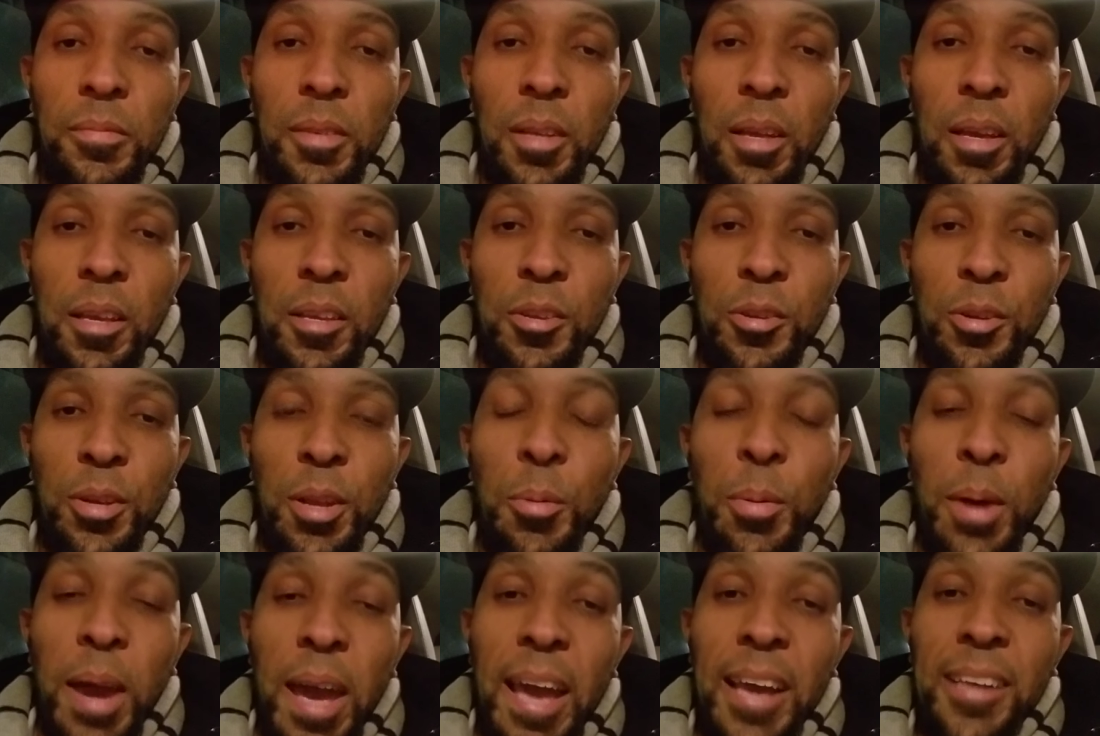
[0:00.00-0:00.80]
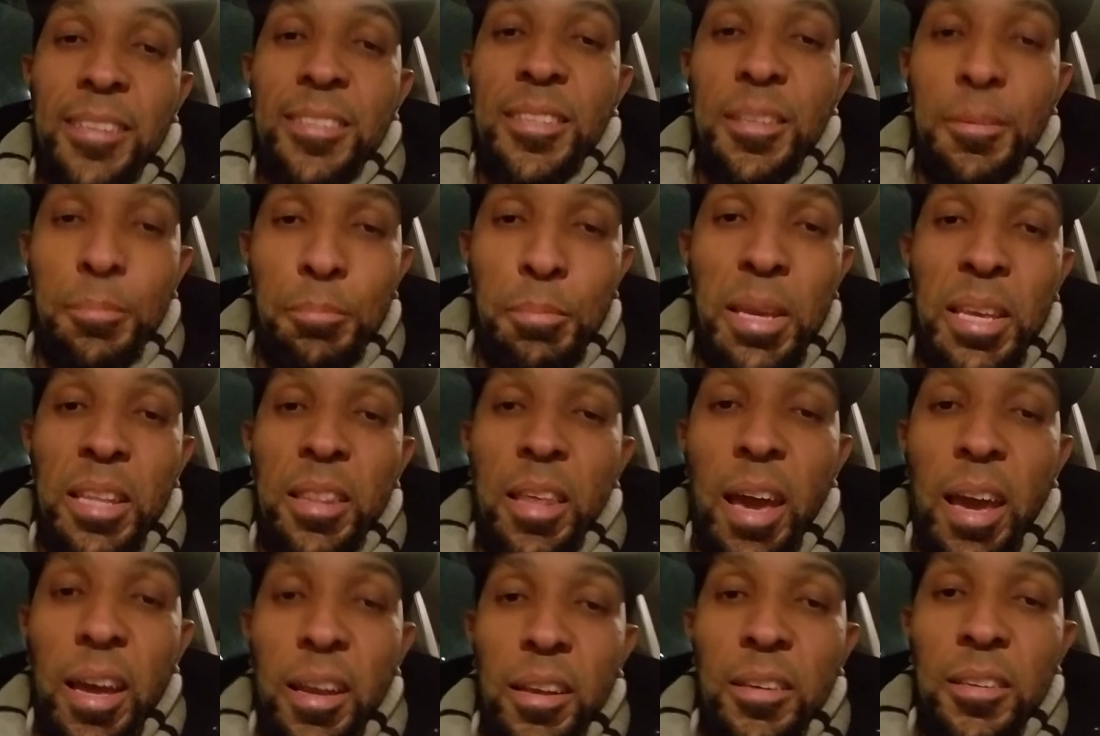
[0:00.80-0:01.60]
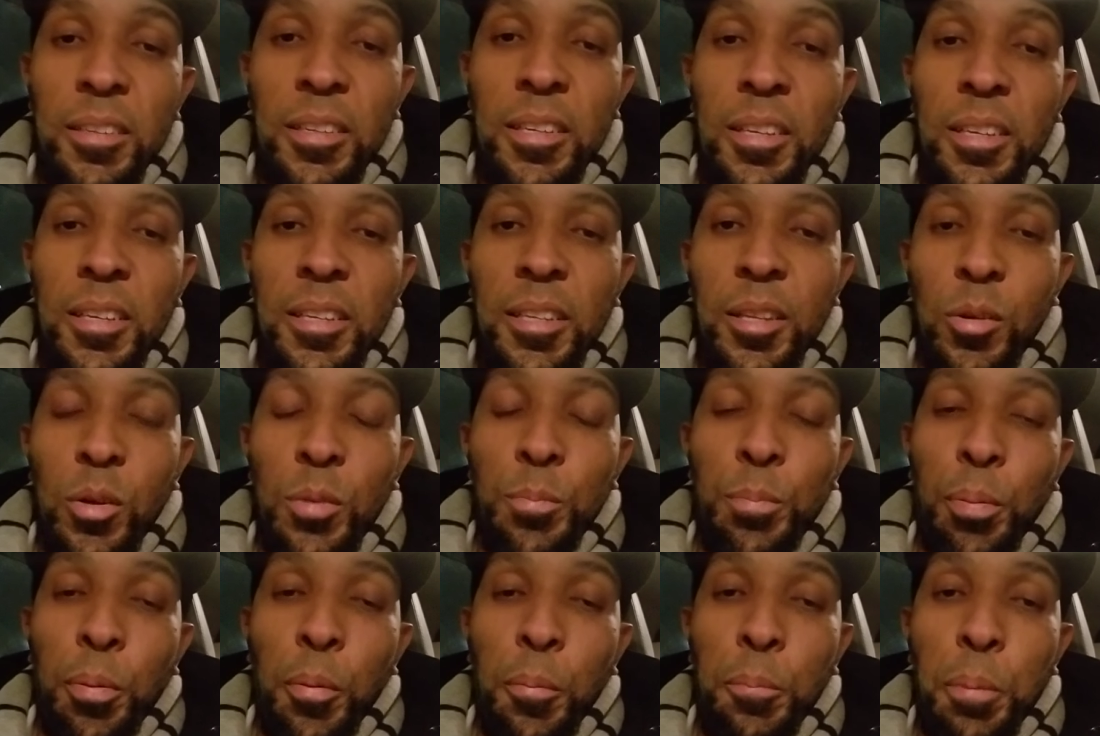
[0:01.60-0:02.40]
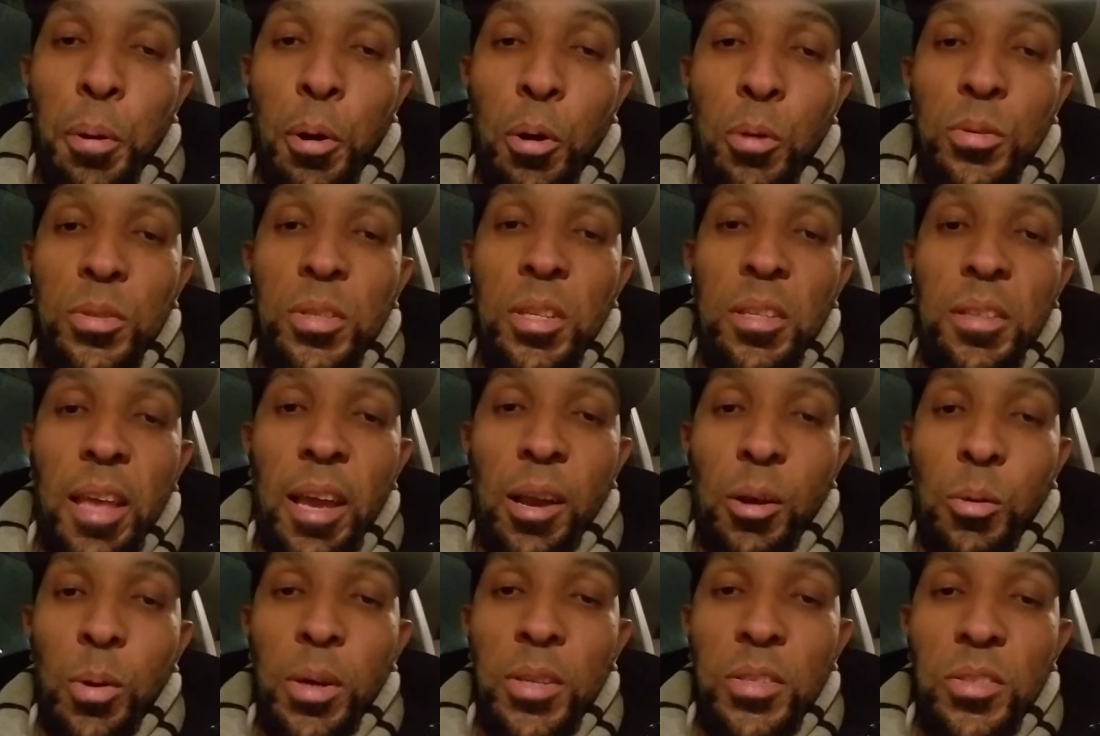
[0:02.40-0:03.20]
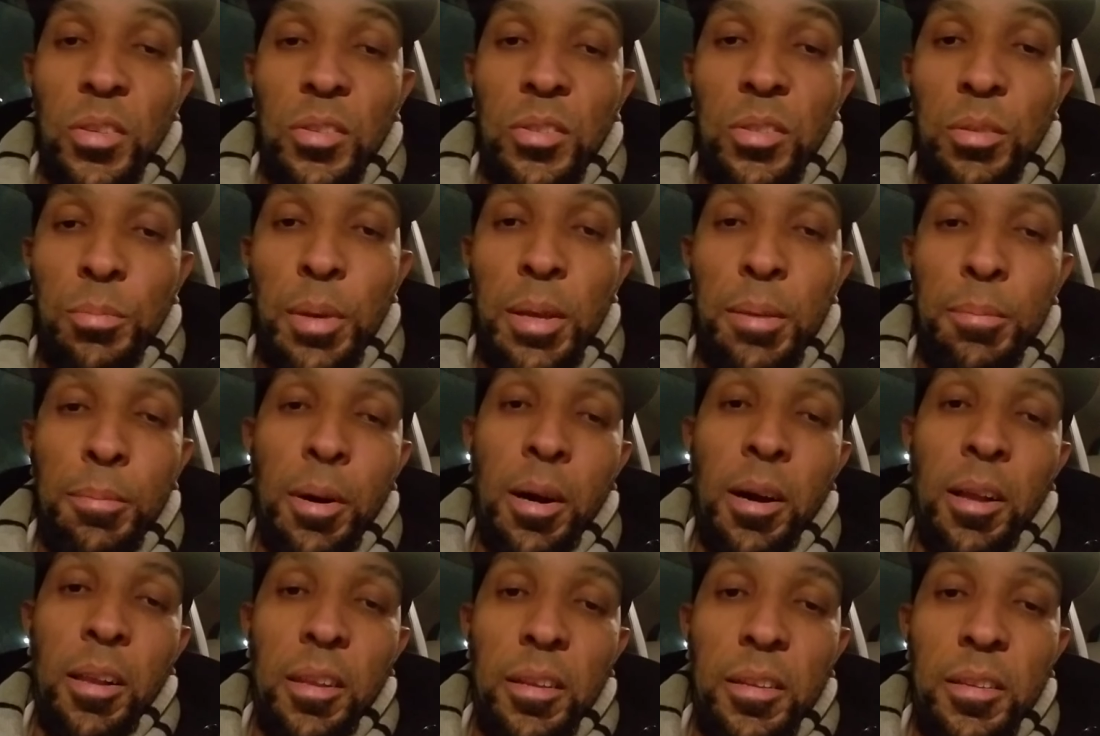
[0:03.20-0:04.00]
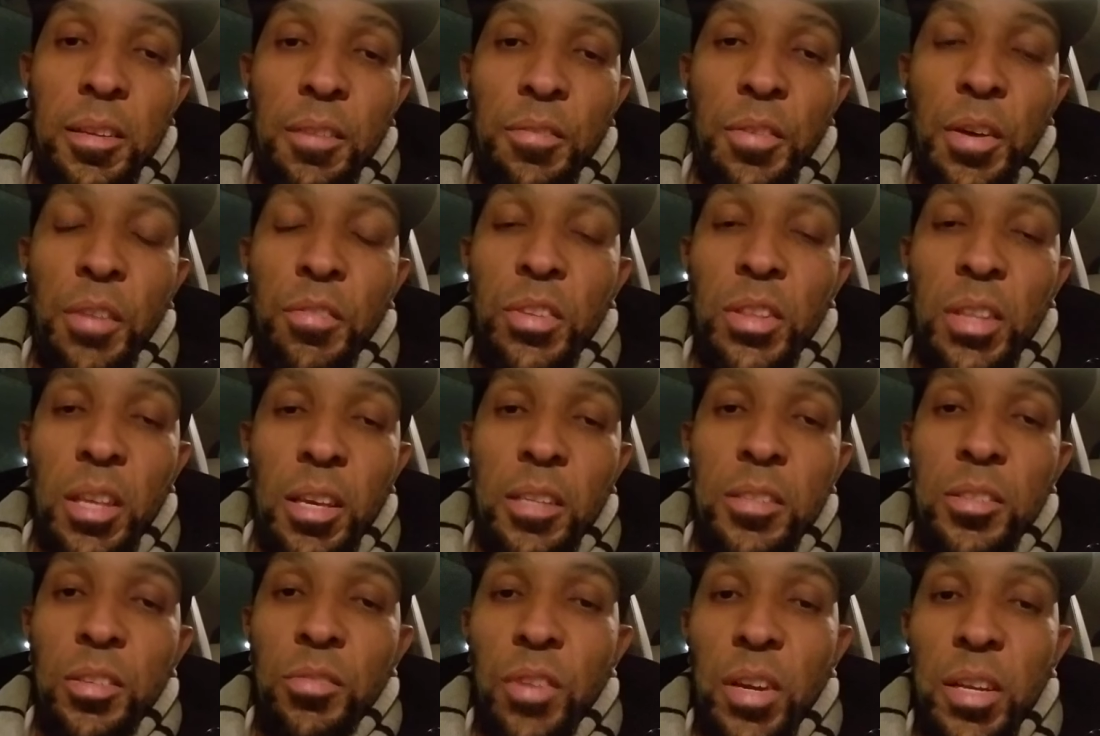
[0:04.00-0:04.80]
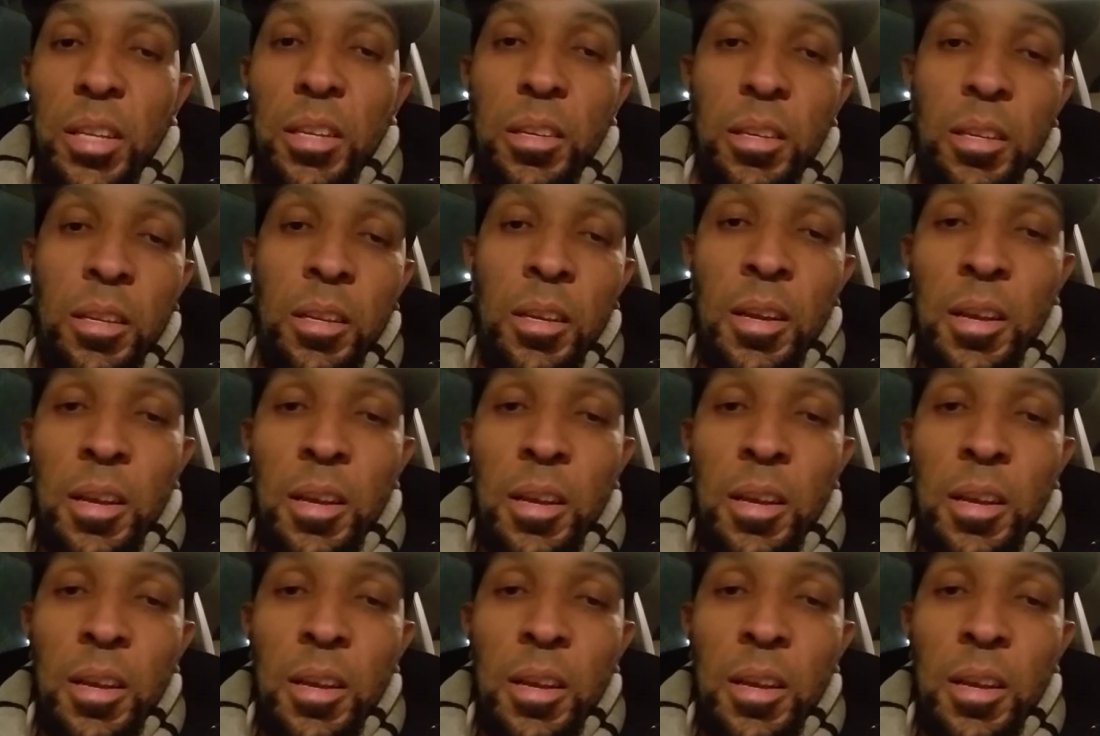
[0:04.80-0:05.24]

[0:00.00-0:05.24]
They were asking me that. They were posing that question to me, Marlon. If everything is already,